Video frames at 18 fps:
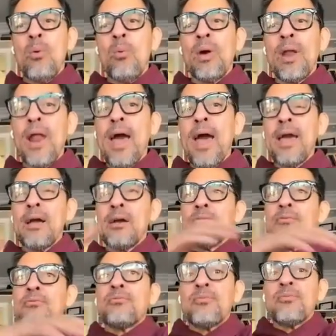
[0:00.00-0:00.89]
when I
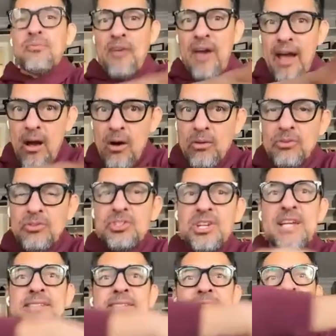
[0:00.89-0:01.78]
found
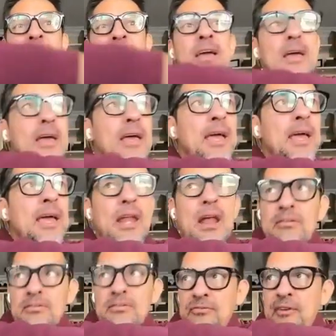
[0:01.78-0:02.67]
Jesse and
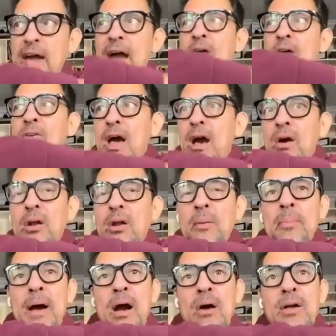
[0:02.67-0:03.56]
I found out
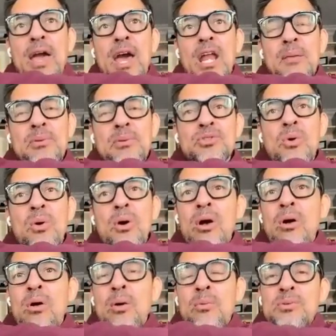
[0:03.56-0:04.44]
about cannabis
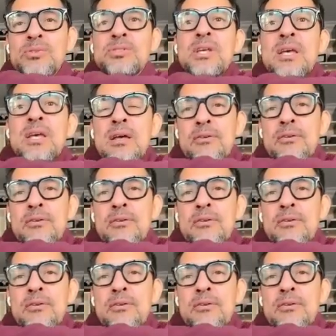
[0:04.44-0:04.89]
oil, I was